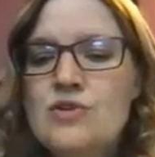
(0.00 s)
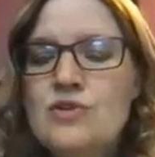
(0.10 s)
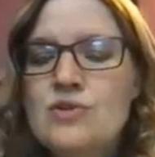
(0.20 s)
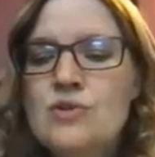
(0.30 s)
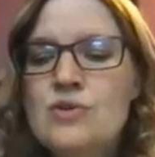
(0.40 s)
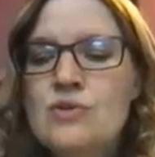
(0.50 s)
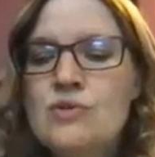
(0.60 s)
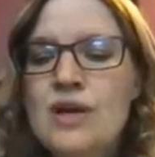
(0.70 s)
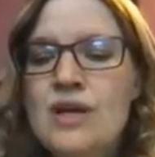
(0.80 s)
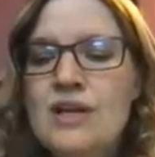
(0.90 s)
2,
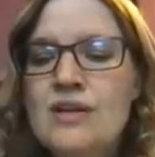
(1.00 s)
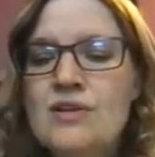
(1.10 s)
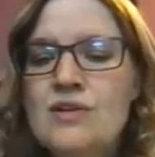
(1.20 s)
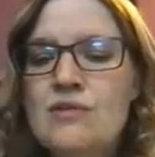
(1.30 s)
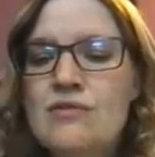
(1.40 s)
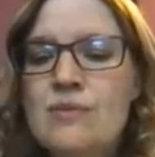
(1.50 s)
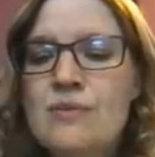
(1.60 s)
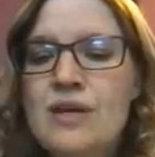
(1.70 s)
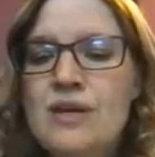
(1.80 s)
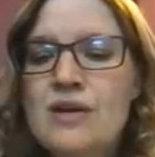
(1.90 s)
right
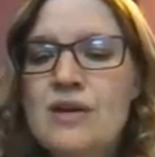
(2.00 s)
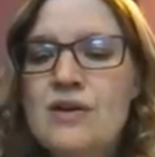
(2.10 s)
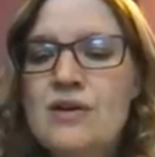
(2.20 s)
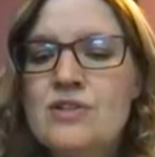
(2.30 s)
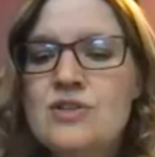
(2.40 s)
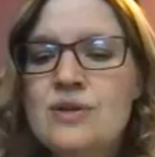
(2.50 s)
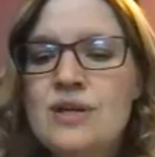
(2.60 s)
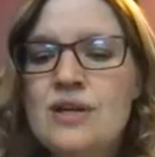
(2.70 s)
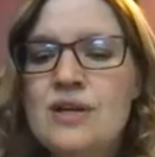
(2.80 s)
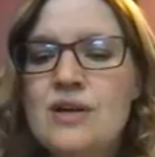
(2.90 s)
from here to
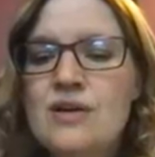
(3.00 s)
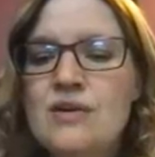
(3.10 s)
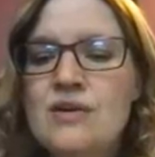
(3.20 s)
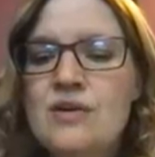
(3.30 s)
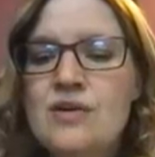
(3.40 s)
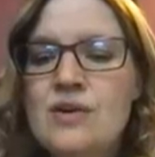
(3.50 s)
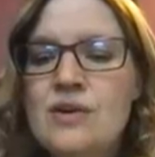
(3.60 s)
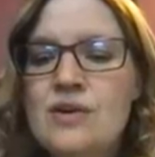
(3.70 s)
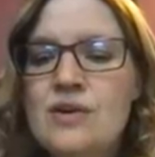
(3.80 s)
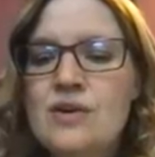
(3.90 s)
here.
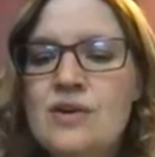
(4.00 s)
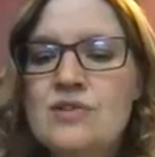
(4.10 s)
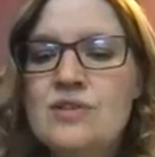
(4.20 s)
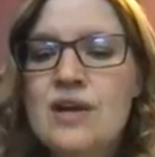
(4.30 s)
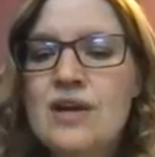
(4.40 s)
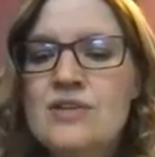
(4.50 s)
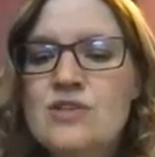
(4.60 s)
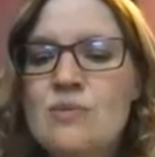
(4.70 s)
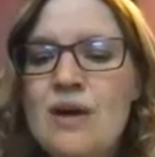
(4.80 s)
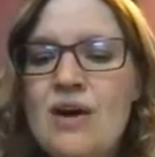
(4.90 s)
Looks like
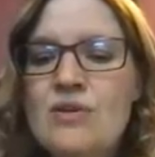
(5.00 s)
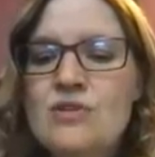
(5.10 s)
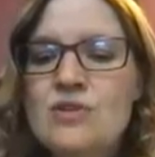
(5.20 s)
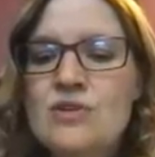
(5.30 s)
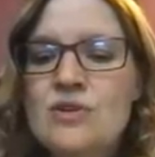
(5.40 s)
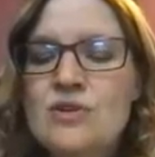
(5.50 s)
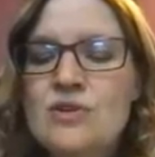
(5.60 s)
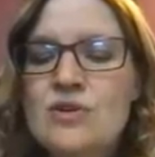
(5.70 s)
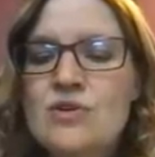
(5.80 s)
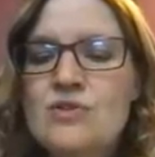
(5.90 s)
it's about
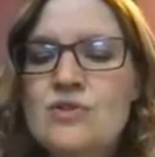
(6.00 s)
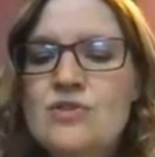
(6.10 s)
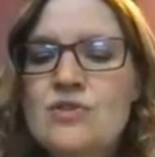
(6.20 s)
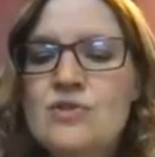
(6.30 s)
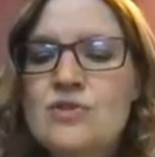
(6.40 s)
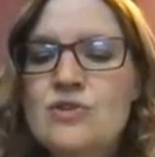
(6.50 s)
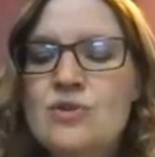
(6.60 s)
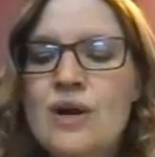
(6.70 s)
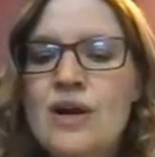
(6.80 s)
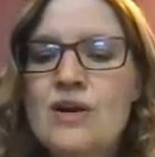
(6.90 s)
2
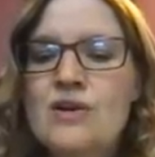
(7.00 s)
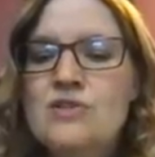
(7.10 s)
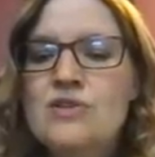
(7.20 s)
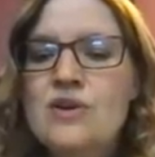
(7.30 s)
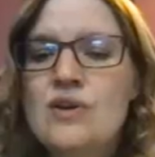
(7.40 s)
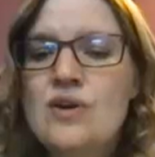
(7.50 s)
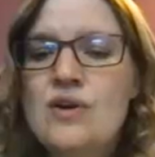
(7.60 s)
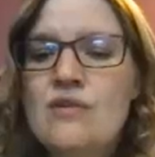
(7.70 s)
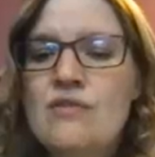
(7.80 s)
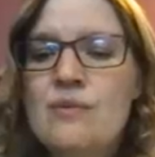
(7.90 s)
squares.
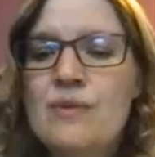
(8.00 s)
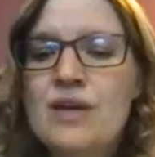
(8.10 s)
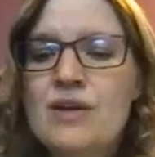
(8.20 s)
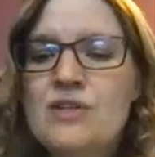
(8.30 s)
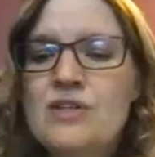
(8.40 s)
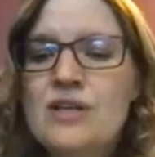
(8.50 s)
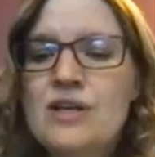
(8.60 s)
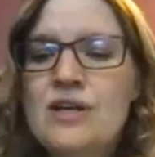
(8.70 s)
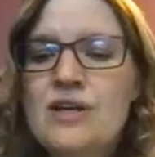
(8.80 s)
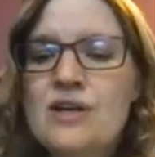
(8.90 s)
From here to
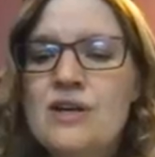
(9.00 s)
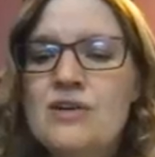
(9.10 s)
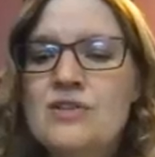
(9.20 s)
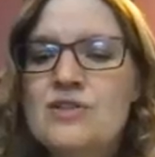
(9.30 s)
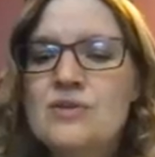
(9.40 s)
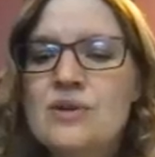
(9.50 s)
here